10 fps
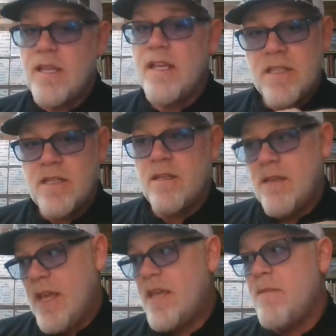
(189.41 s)

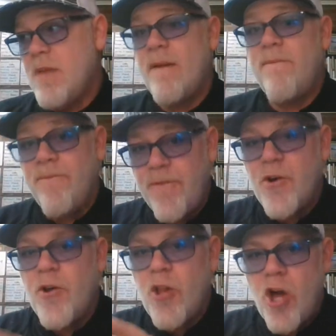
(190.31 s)
It can be a
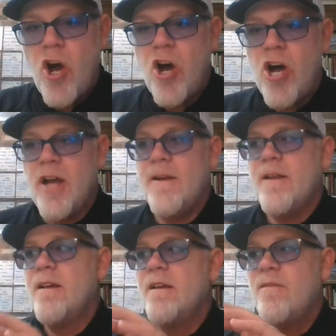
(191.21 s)

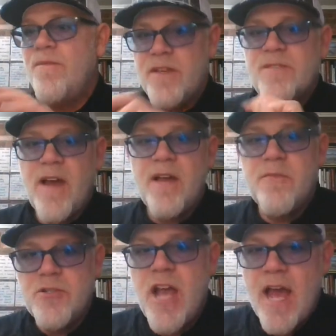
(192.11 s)
full-on fist fight
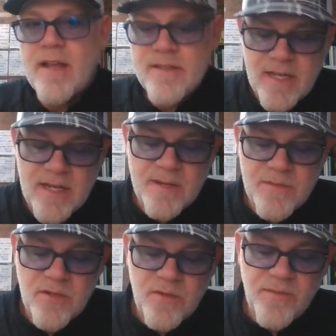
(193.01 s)
with Jack to get him
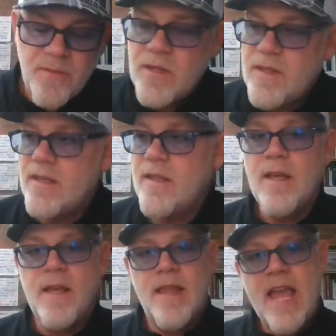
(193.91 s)
to do from one thing
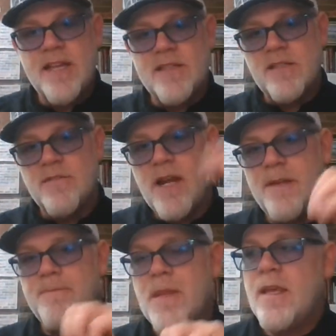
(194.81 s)
to hands, right?
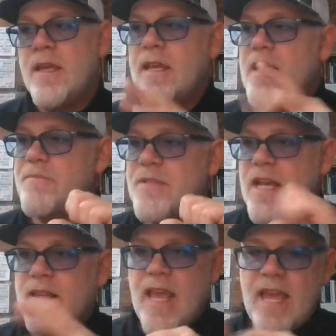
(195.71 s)
Getting
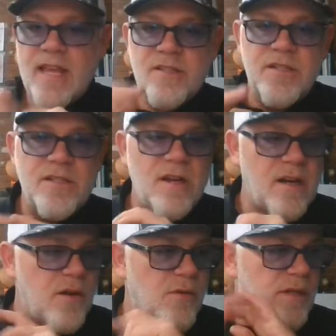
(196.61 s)
upset and the hands just
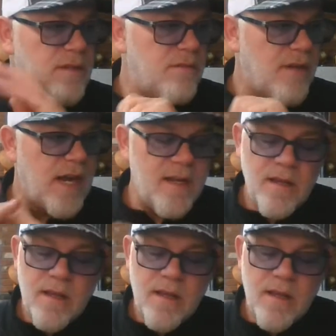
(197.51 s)
start going, right?